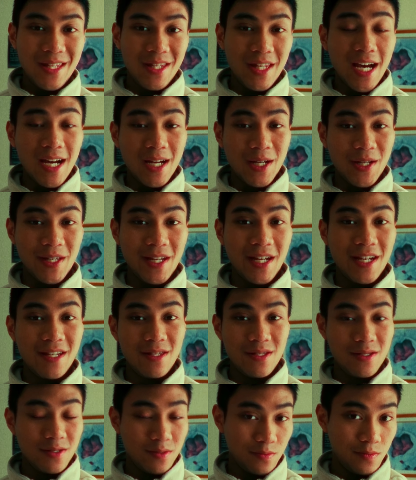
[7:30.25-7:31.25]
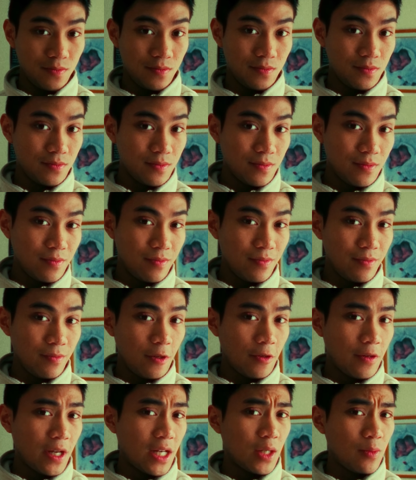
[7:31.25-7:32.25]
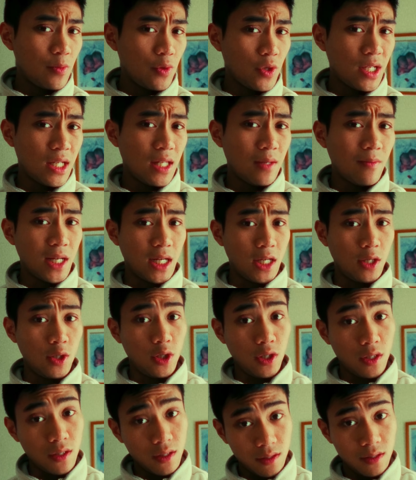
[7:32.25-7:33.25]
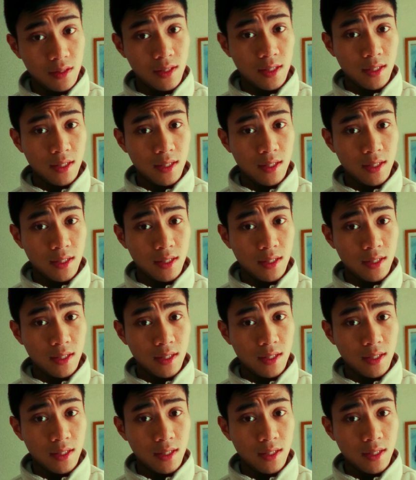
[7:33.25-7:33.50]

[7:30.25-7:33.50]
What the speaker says: darker side creates more cinematic look.